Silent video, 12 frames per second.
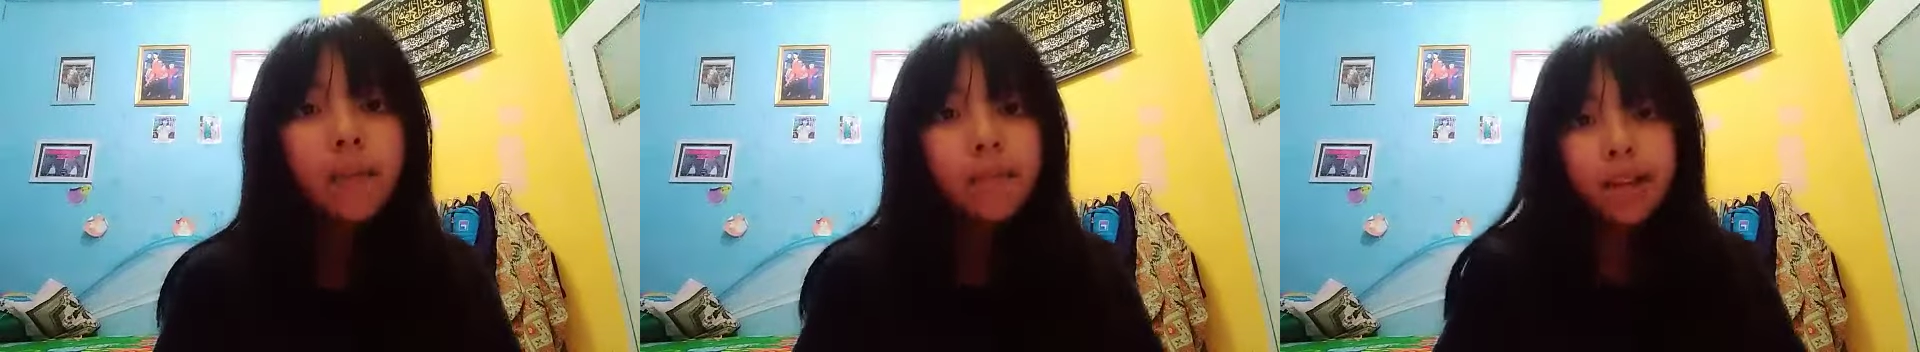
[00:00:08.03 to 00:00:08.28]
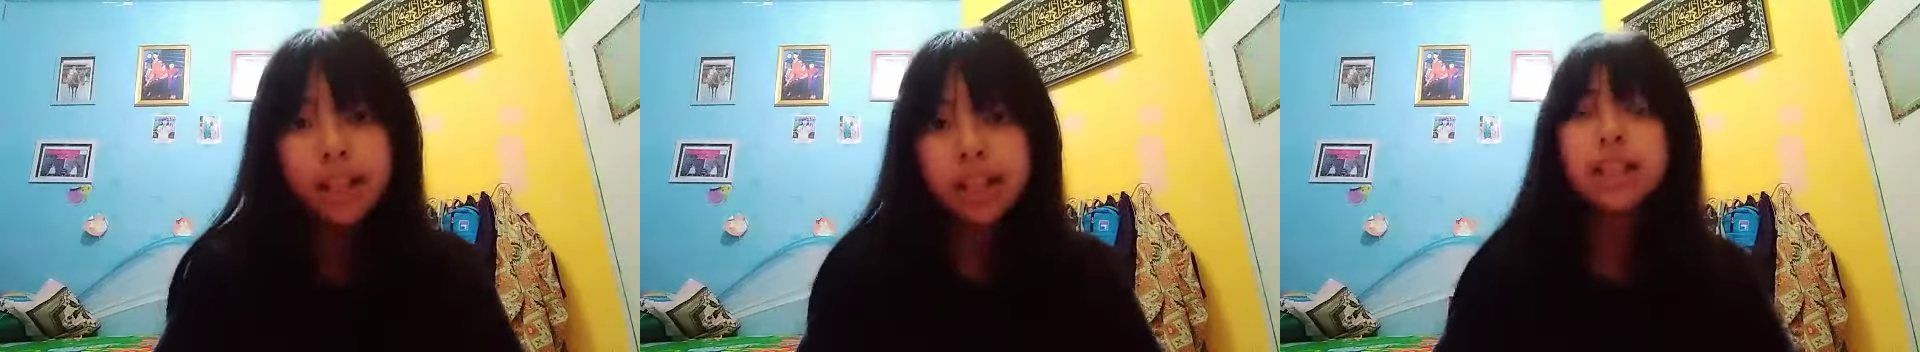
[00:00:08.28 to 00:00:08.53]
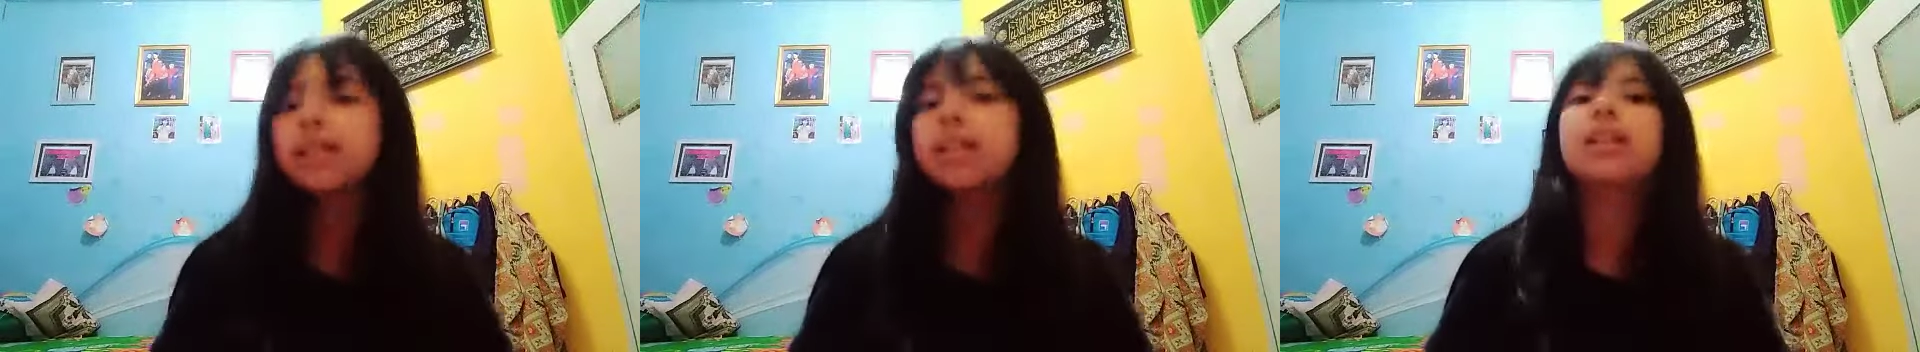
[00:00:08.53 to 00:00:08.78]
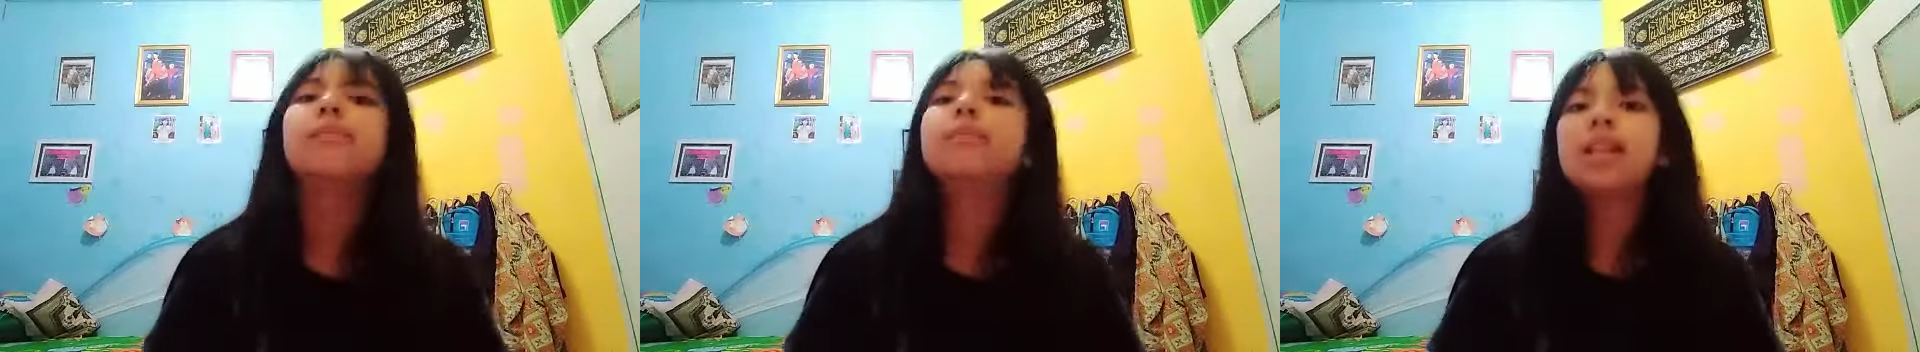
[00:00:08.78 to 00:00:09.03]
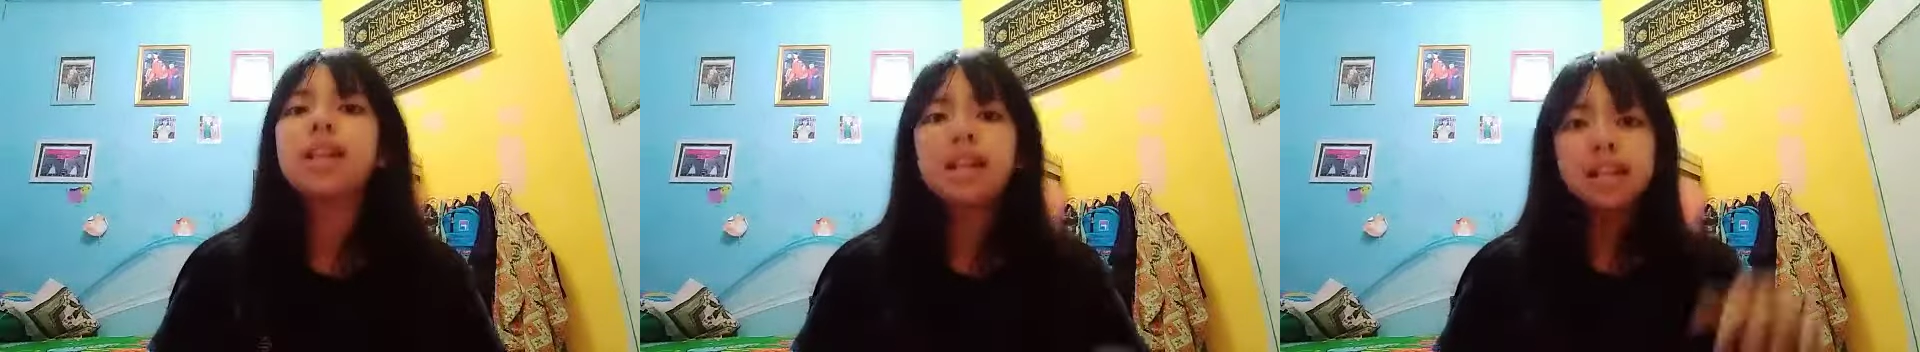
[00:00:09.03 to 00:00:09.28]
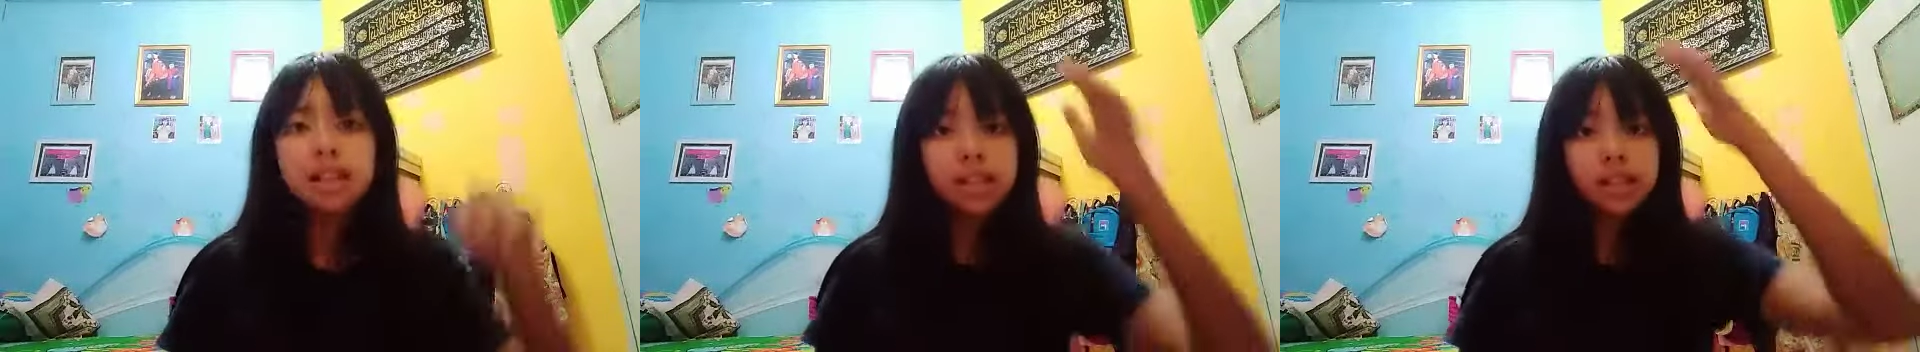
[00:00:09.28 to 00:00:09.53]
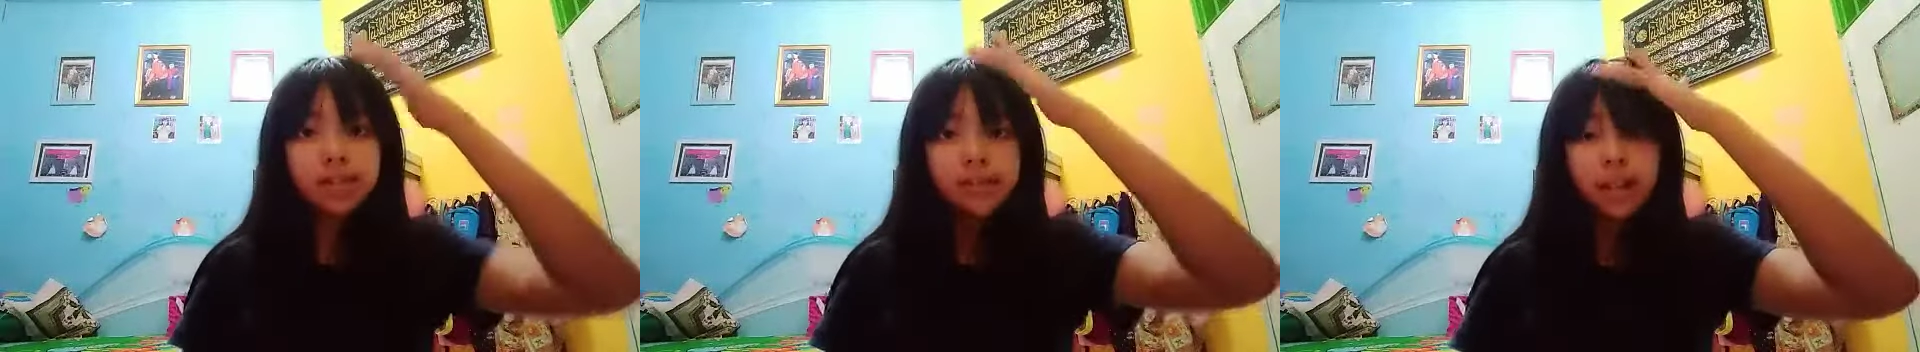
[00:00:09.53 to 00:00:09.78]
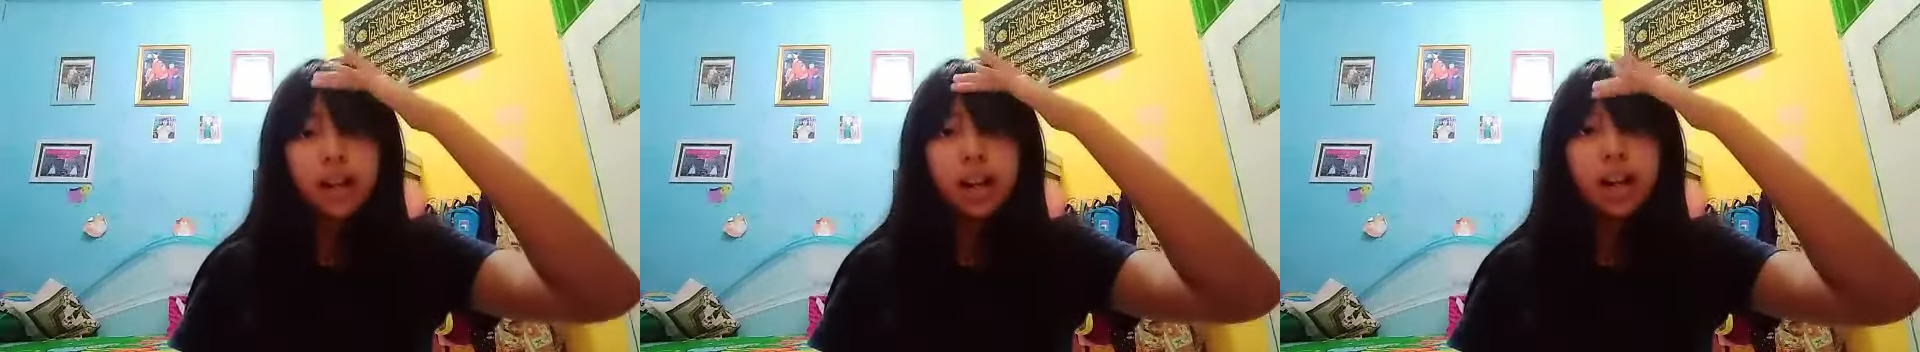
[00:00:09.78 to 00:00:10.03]
My nickname is
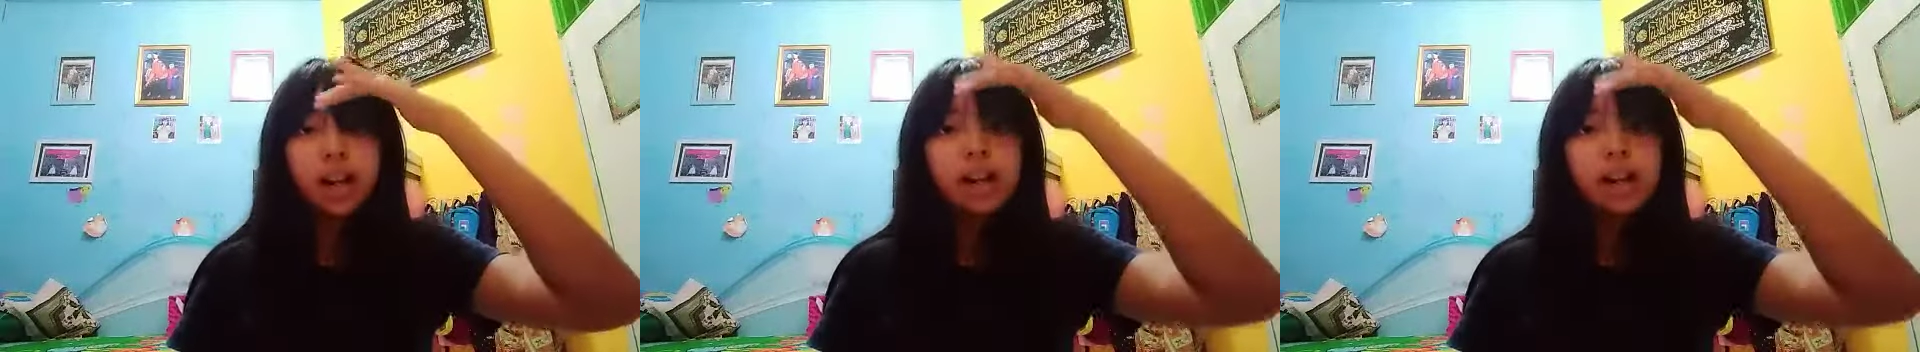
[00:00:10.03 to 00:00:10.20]
Fira.